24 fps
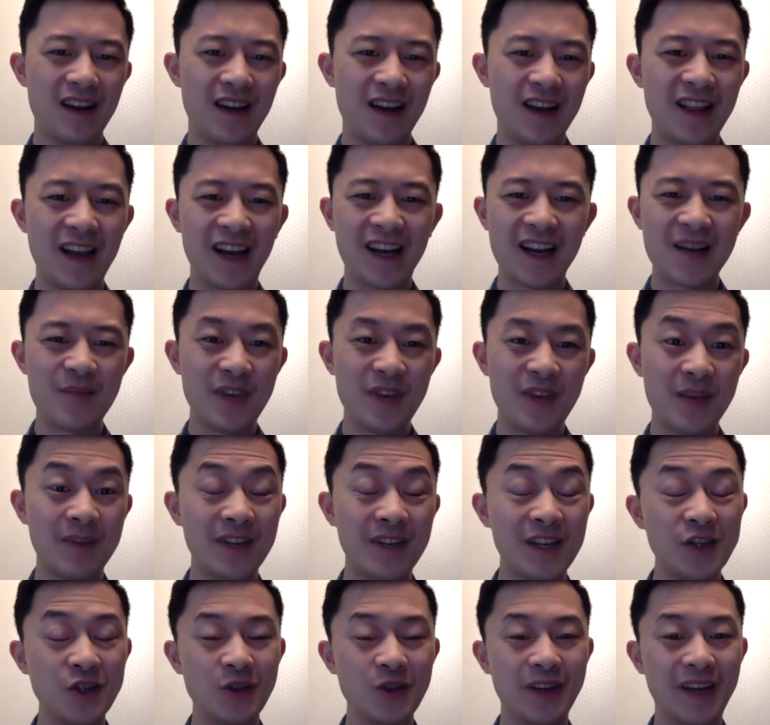And that can be a
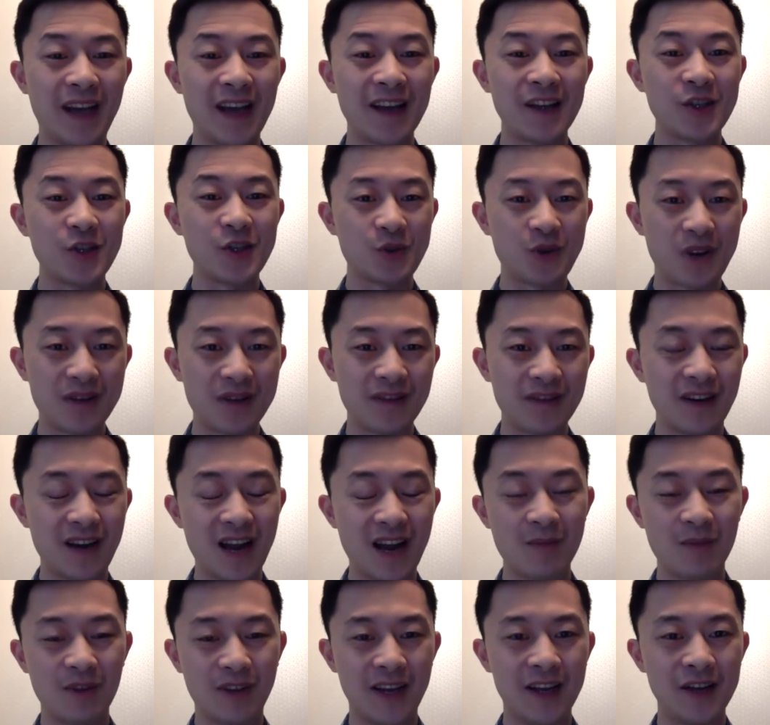potentially catastrophic
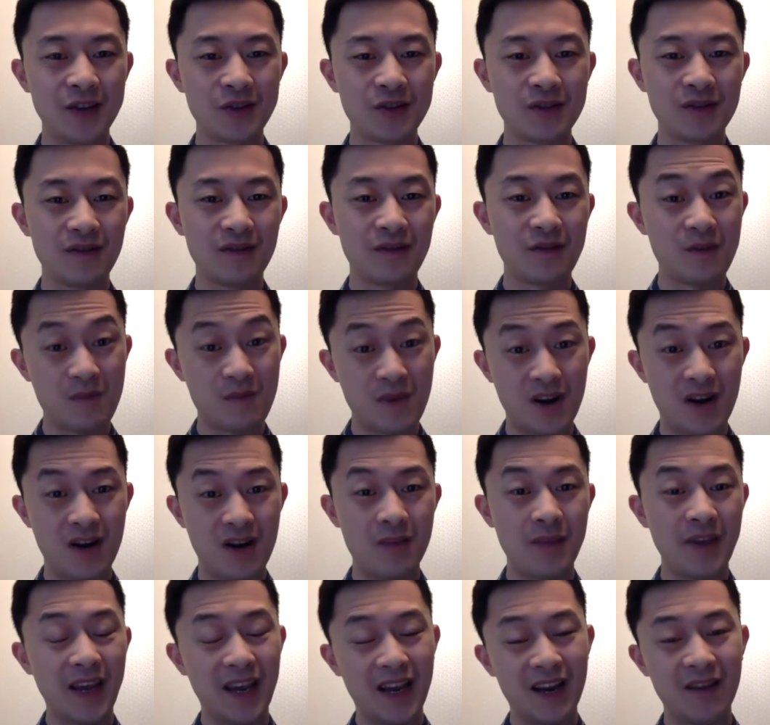complication for
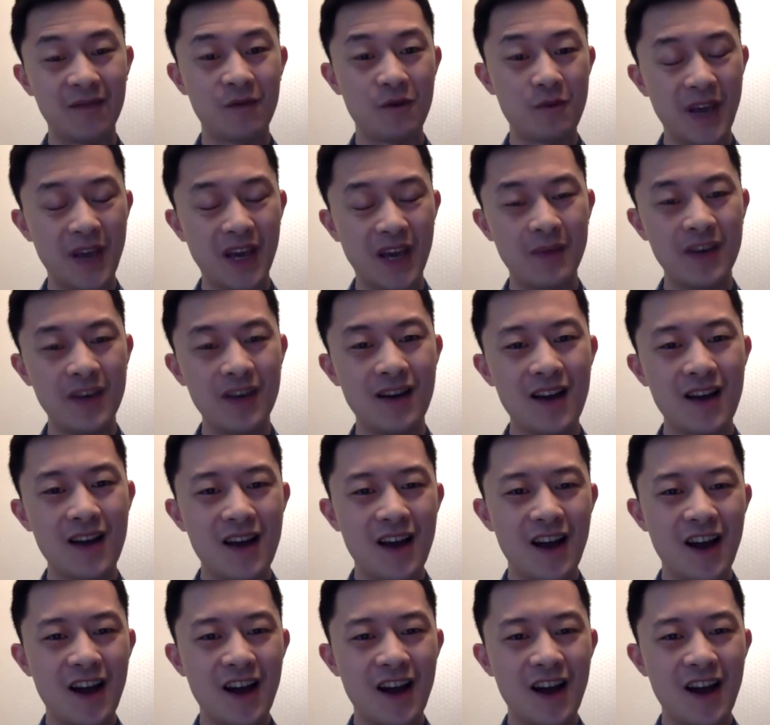mom and for baby.